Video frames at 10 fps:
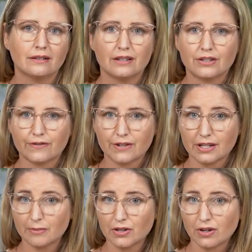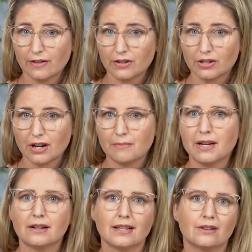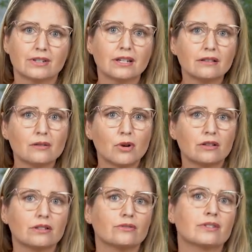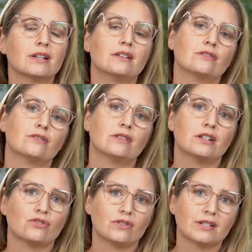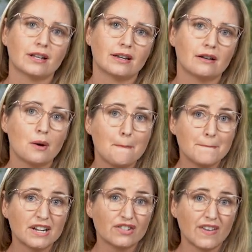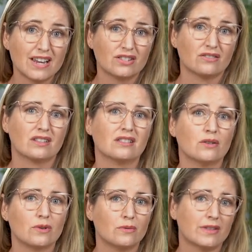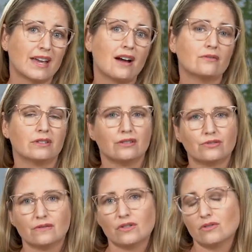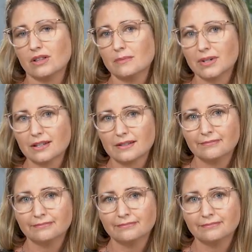This frees up the traffic jam and allows healing molecules to enter the injury site, much faster than they would without the use of eucalyptus.